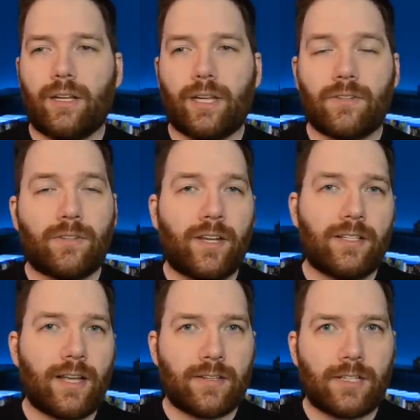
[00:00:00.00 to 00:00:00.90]
gives a
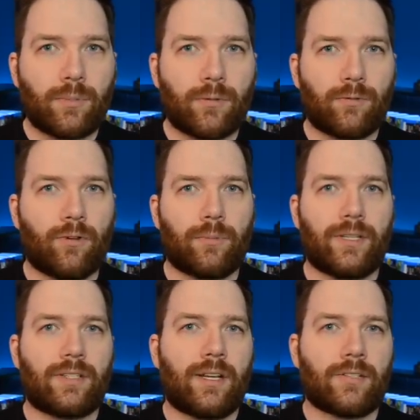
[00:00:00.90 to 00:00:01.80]
fantastic
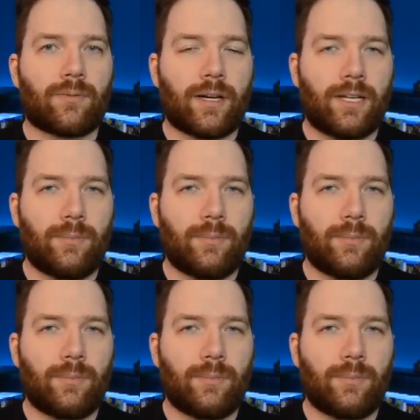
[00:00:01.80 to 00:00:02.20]
performance as Rocky